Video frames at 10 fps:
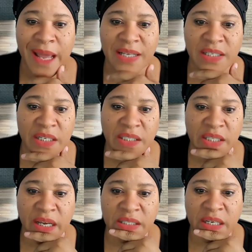Dacia
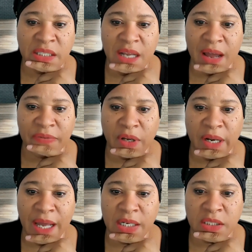says, it's time for
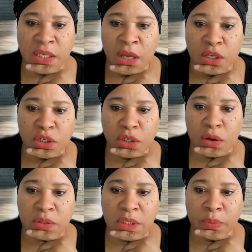Gladys to
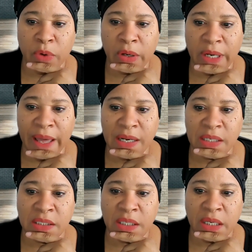go somewhere.
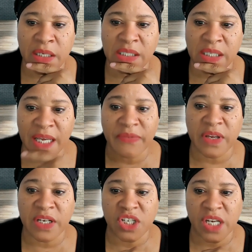Gladys is
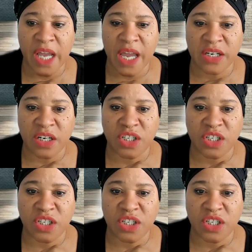leaving GH.